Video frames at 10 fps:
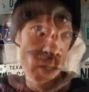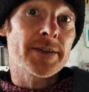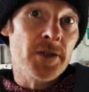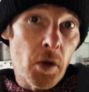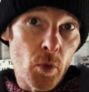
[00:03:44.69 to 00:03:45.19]

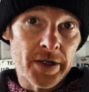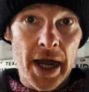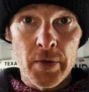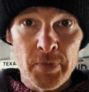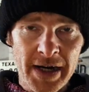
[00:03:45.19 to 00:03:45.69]
It's not one
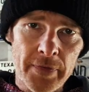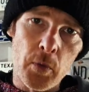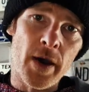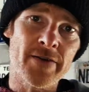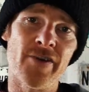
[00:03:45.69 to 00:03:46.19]
I would put up the
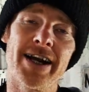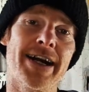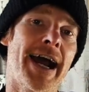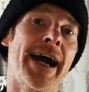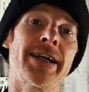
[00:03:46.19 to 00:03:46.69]
wine rack
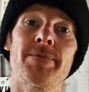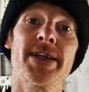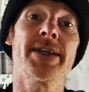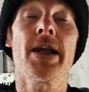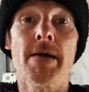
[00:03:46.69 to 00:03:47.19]
and
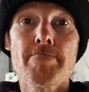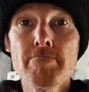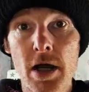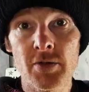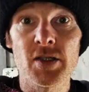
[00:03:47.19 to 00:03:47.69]
be
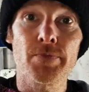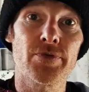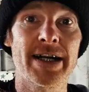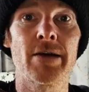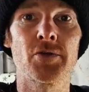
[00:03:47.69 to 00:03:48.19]
most
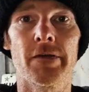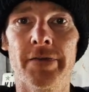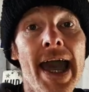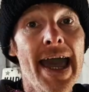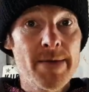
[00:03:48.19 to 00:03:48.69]
proud of.
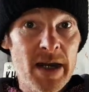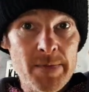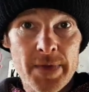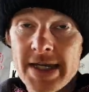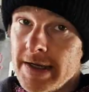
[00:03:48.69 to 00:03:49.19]
It
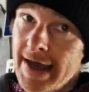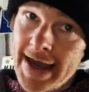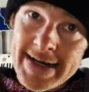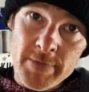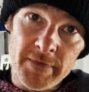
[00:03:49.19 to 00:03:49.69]
might be
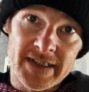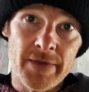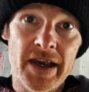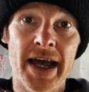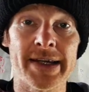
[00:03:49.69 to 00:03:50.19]
8 months
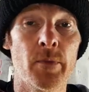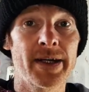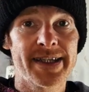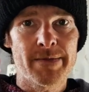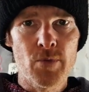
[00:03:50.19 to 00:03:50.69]
down the line when
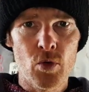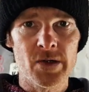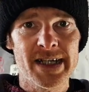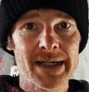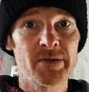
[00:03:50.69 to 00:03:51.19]
it's had more
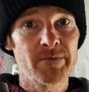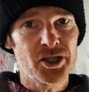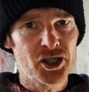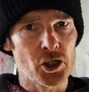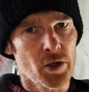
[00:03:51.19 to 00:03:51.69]
time to
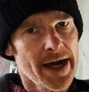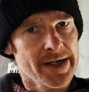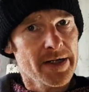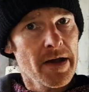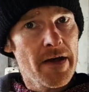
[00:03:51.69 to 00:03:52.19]
mature
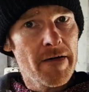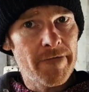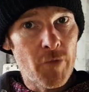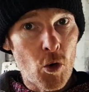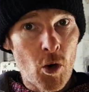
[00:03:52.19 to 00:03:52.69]
and
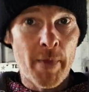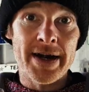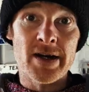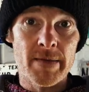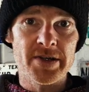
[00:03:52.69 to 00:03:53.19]
form
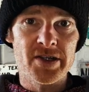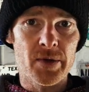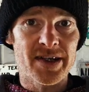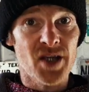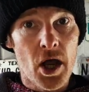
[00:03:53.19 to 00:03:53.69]
and come into
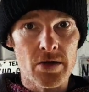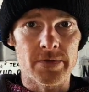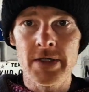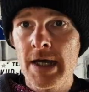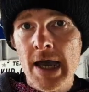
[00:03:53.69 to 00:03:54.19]
its own.